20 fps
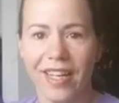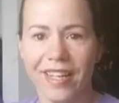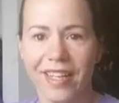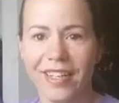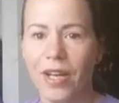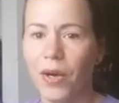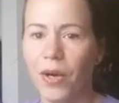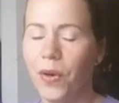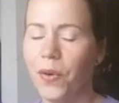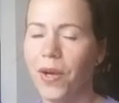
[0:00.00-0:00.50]

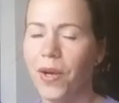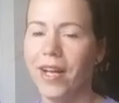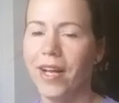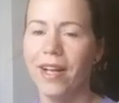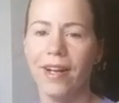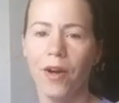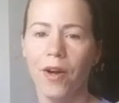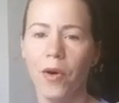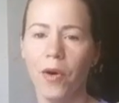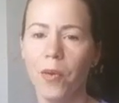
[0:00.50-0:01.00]
No,
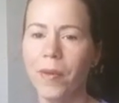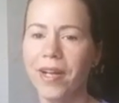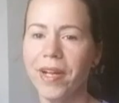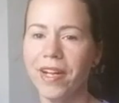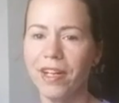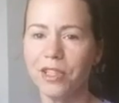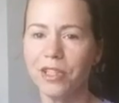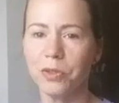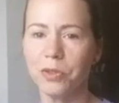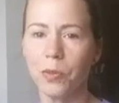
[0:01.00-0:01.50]
oh my
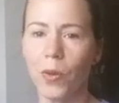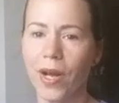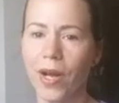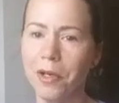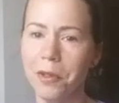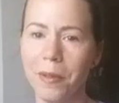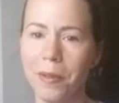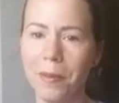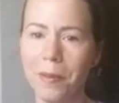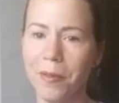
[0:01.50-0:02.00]
gosh, why
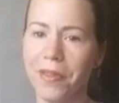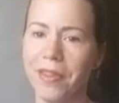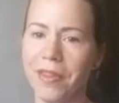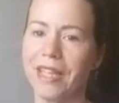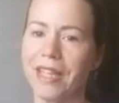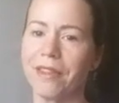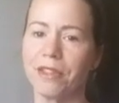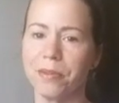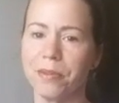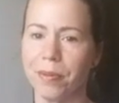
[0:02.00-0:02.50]
do people
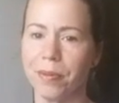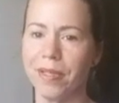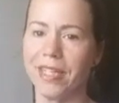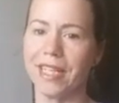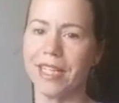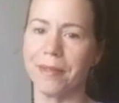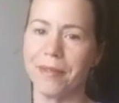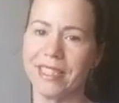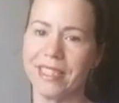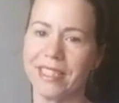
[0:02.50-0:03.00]
think there's
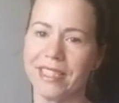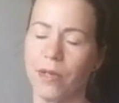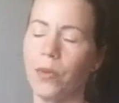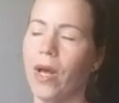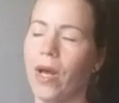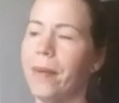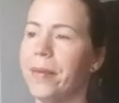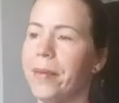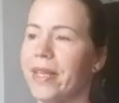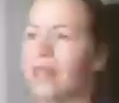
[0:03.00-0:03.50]
polygamous?
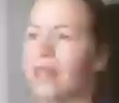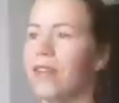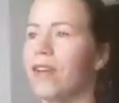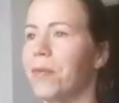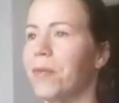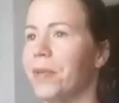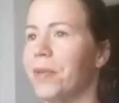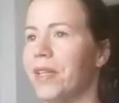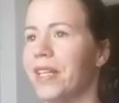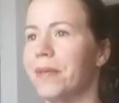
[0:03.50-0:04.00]
Well, I mean, there
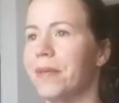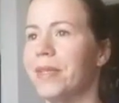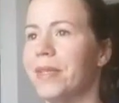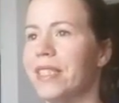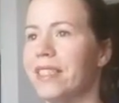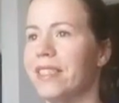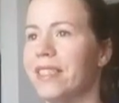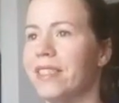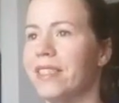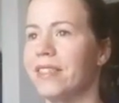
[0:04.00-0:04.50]
are
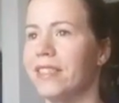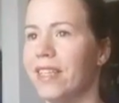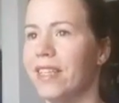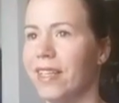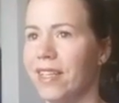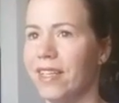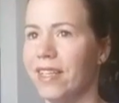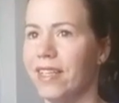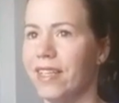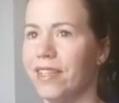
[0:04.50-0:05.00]
polygamists in
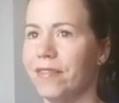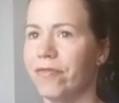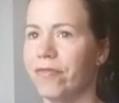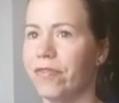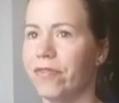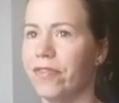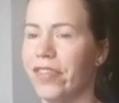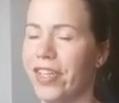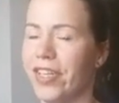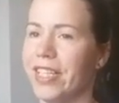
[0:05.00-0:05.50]

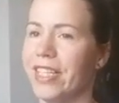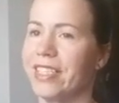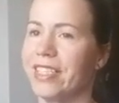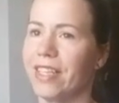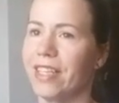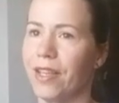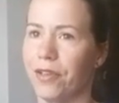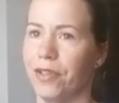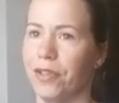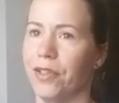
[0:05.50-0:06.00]
very
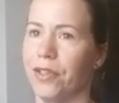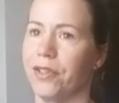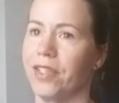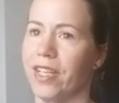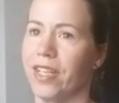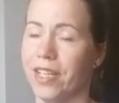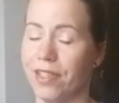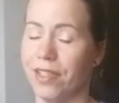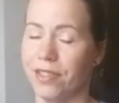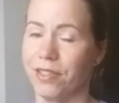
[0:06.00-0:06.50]
southern
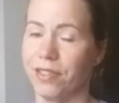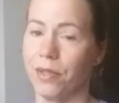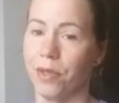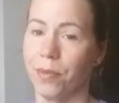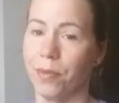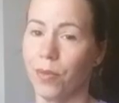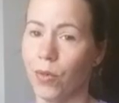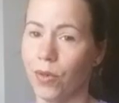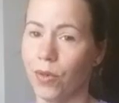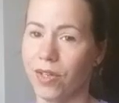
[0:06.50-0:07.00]
Utah,
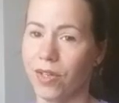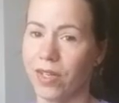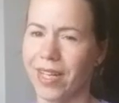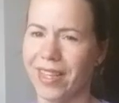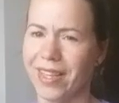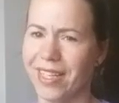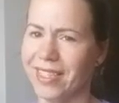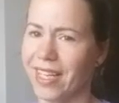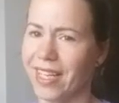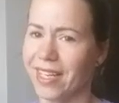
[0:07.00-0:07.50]
Arizona border. I
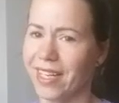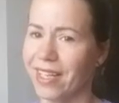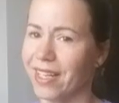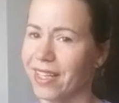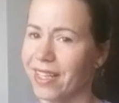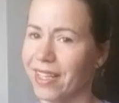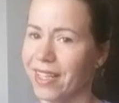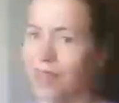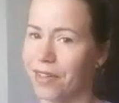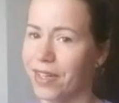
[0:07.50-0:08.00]
think
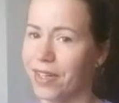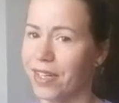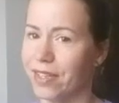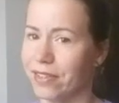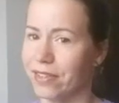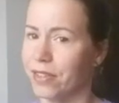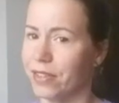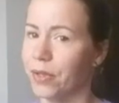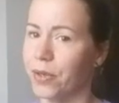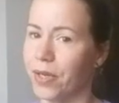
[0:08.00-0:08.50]
technically they're in
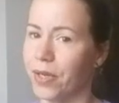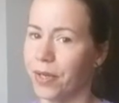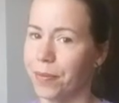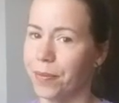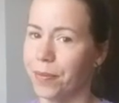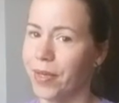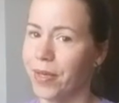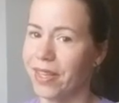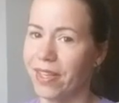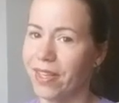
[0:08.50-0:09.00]
Arizona,
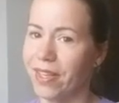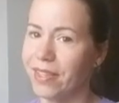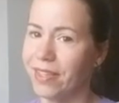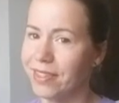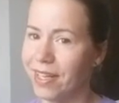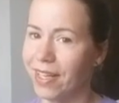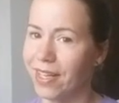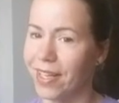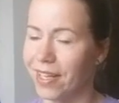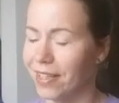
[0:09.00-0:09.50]
but that's
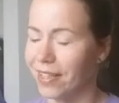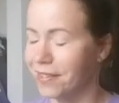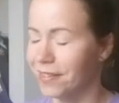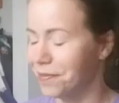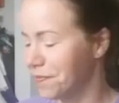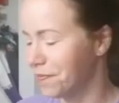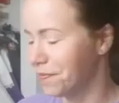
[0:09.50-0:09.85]
not